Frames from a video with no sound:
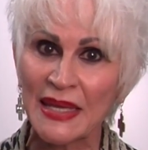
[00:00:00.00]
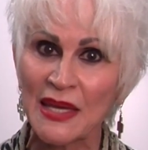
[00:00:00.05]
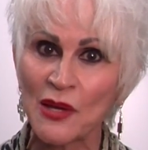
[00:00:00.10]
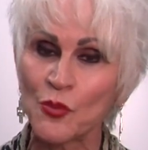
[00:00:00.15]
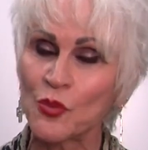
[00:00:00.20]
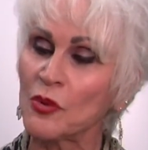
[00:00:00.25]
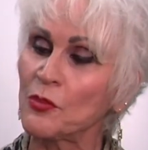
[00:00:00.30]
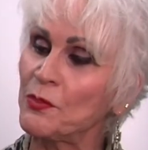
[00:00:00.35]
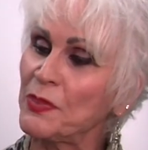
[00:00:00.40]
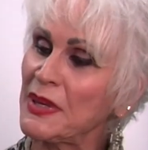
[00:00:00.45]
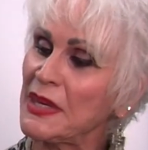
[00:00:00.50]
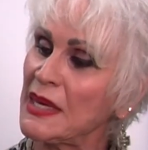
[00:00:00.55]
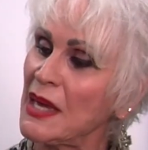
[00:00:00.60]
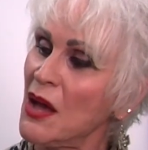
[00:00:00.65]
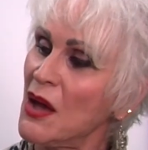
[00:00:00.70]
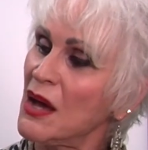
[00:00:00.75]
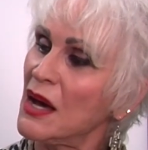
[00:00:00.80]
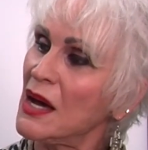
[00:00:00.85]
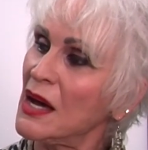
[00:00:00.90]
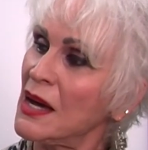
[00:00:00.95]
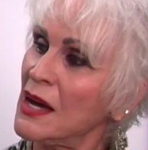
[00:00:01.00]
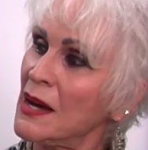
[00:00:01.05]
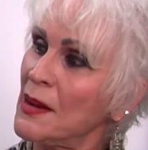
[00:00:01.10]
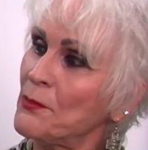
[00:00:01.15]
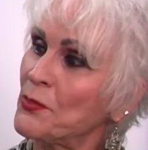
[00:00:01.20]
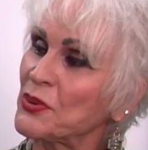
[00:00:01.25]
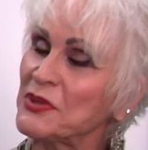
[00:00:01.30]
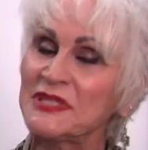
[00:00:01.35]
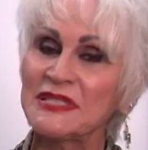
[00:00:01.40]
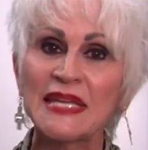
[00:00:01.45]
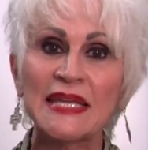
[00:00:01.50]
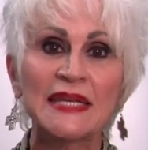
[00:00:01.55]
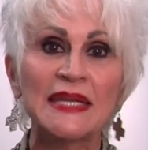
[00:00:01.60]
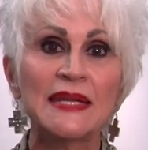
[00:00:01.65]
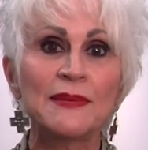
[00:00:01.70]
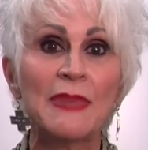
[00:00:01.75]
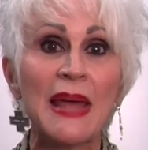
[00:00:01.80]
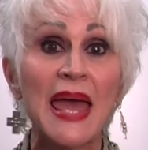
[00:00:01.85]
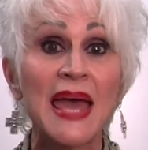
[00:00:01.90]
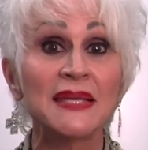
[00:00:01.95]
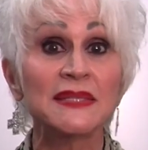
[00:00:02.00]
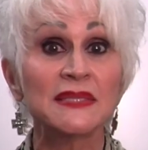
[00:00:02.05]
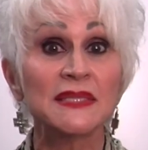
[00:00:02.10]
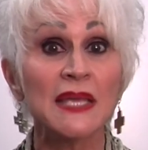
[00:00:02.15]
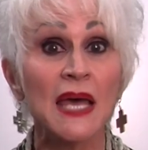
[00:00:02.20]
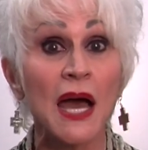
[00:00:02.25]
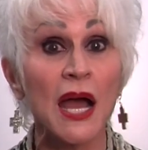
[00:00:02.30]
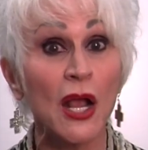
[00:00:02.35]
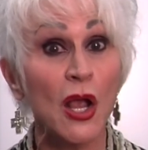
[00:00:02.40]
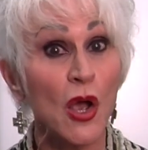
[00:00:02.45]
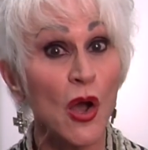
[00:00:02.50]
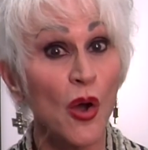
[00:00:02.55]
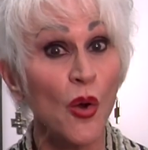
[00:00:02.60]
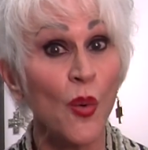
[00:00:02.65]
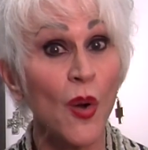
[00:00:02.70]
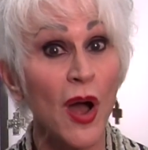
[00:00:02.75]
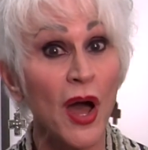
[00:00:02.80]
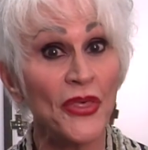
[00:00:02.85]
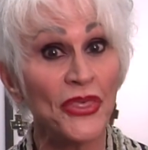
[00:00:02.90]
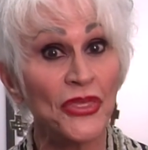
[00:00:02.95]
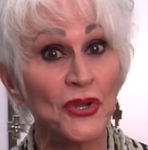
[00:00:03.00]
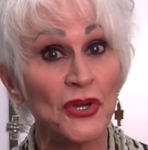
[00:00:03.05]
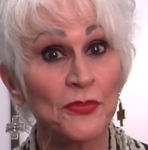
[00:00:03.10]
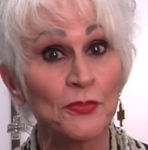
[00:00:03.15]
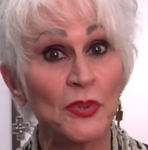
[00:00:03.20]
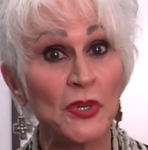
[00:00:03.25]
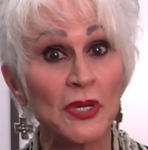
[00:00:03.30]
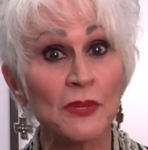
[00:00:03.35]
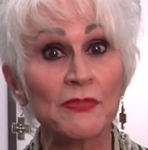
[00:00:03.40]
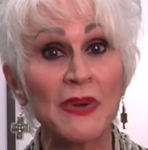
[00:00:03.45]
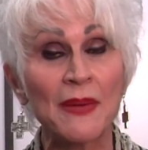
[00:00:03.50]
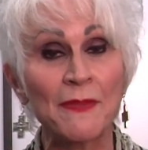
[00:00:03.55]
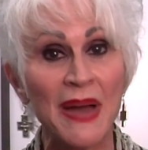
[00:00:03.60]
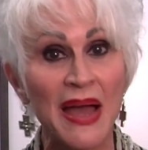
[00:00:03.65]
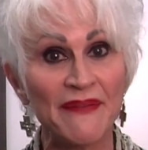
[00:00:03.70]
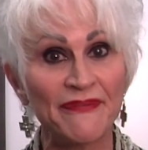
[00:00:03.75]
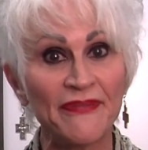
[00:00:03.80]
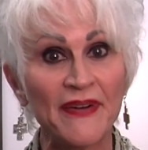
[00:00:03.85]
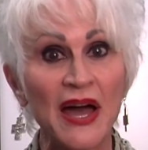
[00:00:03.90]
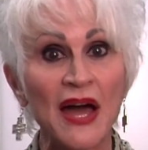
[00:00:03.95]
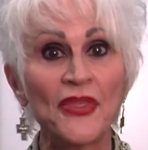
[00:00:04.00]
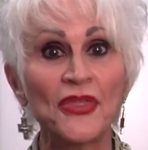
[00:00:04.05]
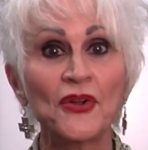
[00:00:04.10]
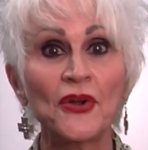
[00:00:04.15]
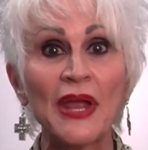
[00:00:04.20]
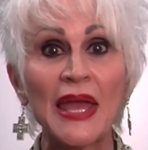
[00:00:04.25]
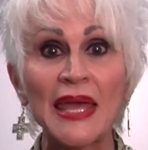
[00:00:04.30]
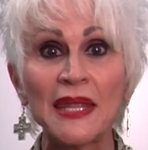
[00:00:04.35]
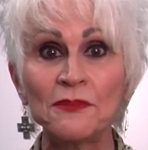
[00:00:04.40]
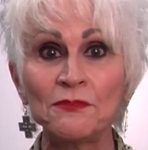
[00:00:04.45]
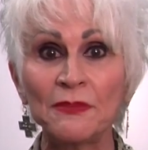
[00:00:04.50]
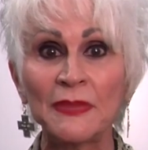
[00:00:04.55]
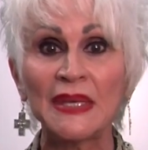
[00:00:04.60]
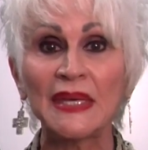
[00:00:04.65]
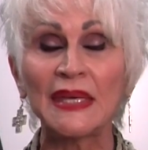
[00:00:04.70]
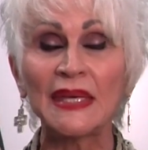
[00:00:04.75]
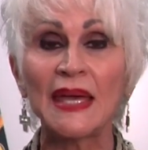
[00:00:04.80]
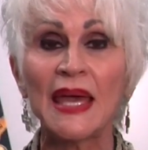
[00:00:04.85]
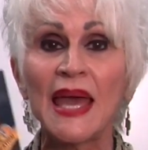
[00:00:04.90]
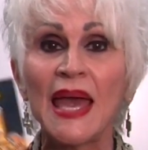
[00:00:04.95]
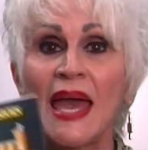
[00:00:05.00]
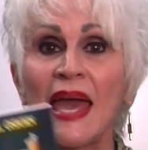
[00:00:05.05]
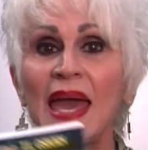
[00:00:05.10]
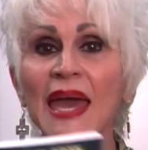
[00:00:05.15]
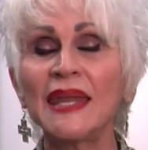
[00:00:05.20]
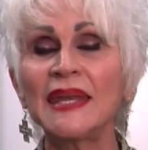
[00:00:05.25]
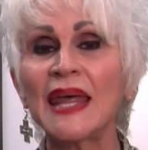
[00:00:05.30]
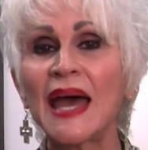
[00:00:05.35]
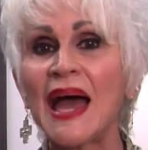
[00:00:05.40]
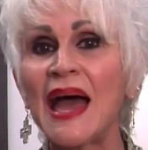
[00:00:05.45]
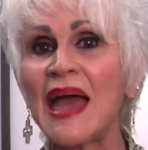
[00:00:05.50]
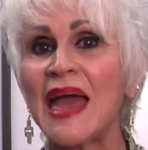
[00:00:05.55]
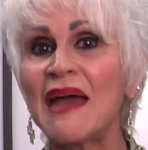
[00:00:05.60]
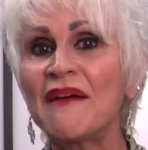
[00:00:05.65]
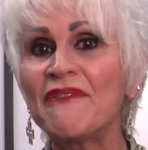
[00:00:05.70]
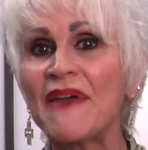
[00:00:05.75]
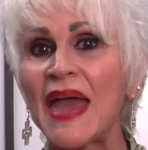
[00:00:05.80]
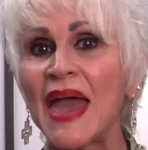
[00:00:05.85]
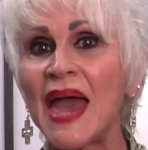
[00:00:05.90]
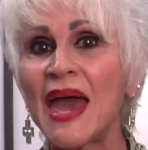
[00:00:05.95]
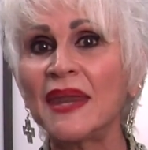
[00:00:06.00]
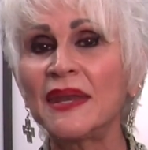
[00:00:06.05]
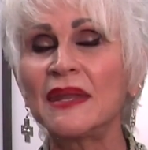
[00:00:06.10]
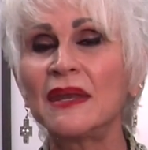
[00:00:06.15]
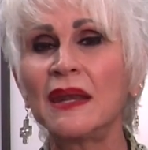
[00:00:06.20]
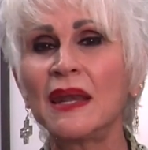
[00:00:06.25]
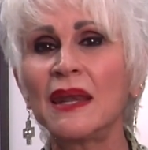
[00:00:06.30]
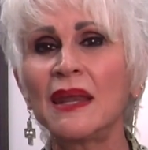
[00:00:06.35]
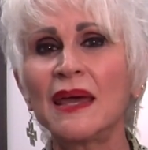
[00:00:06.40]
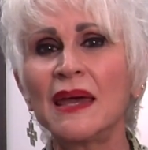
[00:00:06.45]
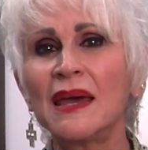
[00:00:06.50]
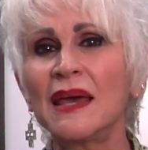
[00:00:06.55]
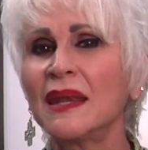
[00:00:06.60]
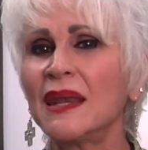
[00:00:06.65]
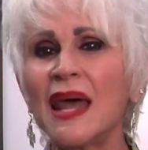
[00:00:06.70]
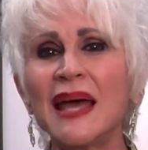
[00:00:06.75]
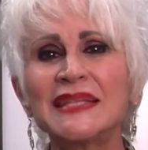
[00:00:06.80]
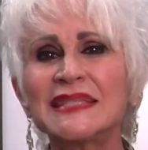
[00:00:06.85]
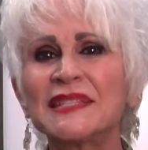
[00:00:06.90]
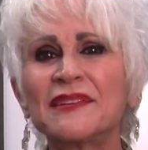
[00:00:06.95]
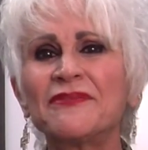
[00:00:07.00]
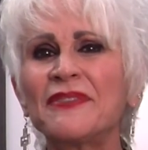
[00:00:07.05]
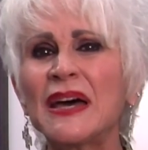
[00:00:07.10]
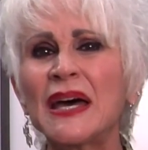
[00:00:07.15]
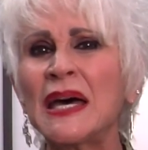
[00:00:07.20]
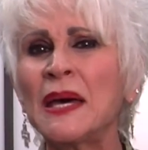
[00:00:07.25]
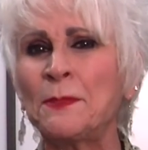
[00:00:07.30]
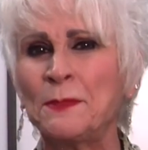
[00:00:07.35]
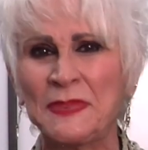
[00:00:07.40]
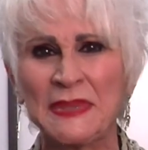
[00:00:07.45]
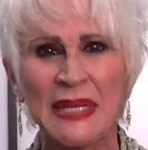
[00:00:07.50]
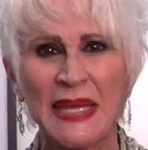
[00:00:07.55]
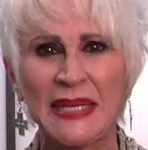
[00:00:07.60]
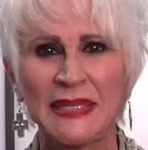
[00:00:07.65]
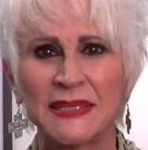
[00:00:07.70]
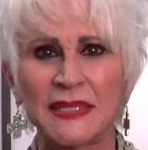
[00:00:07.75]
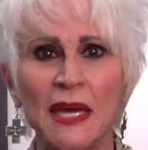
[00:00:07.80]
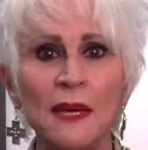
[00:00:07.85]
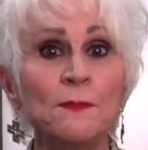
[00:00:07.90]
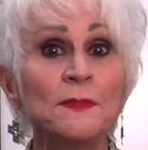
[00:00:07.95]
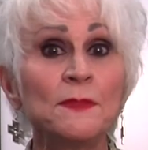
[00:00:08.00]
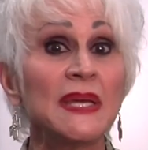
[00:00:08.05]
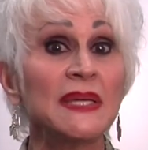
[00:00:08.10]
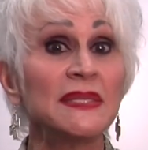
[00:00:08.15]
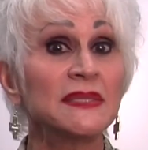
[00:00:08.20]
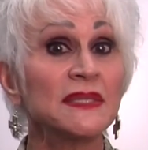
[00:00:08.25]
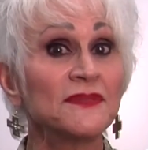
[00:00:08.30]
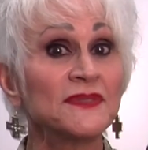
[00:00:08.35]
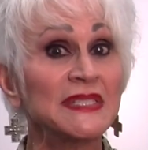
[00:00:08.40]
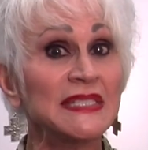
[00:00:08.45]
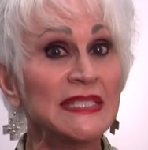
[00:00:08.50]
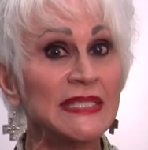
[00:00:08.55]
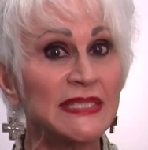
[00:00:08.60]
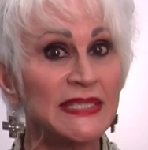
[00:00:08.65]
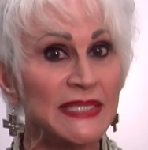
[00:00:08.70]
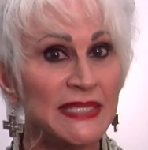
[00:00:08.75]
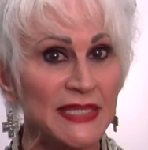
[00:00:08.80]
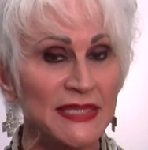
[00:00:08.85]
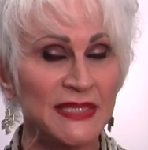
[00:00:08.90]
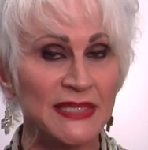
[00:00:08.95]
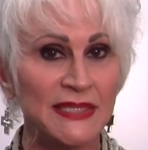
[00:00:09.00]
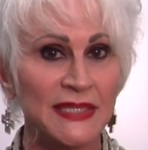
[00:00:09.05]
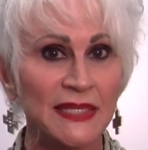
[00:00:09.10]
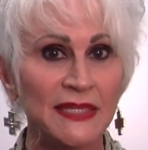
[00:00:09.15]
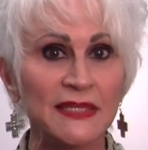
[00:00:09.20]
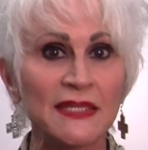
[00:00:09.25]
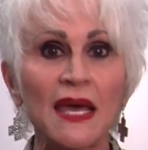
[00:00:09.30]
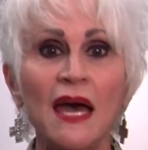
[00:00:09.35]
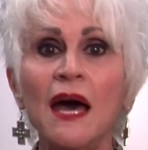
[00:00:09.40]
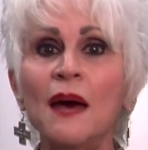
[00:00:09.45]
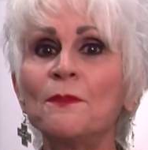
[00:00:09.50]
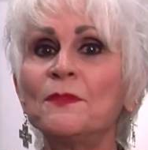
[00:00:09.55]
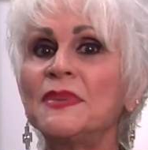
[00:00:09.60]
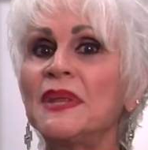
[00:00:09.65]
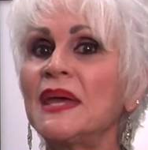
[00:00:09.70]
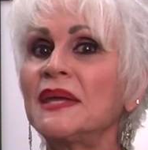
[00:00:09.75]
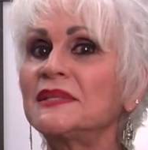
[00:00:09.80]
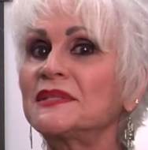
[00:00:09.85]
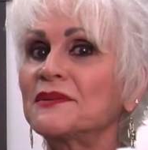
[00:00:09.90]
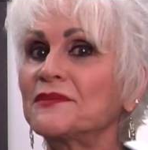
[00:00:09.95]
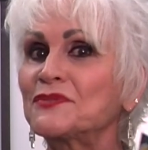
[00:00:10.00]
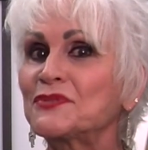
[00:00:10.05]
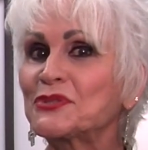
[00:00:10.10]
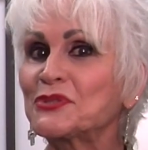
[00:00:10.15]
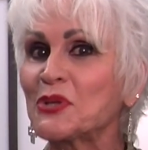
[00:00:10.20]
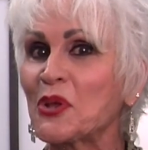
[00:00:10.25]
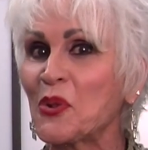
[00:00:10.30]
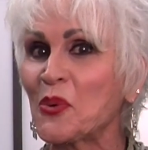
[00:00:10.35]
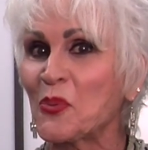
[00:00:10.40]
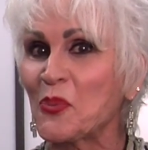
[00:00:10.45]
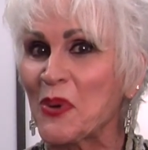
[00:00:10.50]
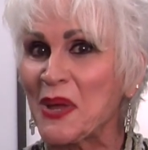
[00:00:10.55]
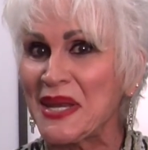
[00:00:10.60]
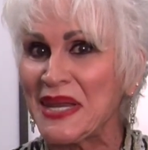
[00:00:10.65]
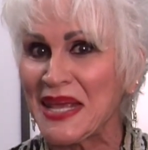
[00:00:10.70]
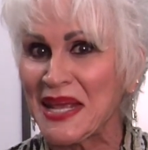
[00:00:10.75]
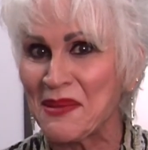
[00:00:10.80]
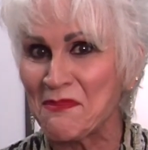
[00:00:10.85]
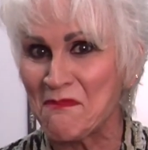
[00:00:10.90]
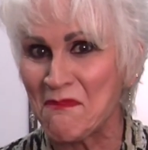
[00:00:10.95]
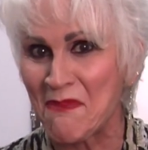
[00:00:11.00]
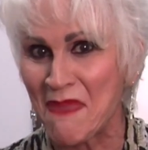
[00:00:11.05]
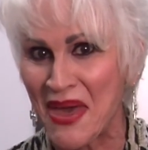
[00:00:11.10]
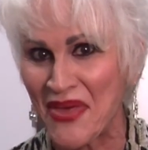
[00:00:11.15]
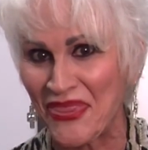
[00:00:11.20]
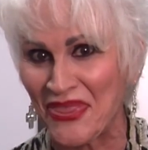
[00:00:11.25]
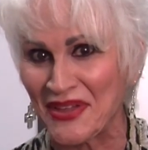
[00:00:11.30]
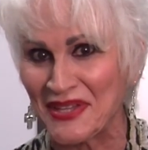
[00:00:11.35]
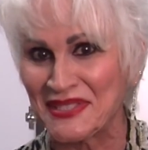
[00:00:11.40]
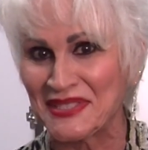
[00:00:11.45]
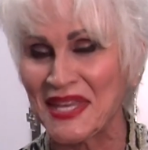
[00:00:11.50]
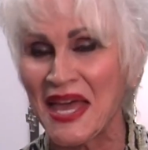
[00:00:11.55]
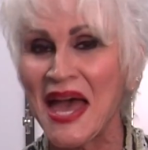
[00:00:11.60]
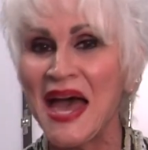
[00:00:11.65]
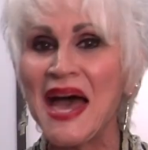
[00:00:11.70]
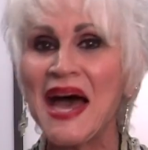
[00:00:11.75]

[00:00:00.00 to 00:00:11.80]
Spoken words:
It will be presented as a co-authored book by my father and me, and I have added lots of updates of statistics, updates of soul-winning methods,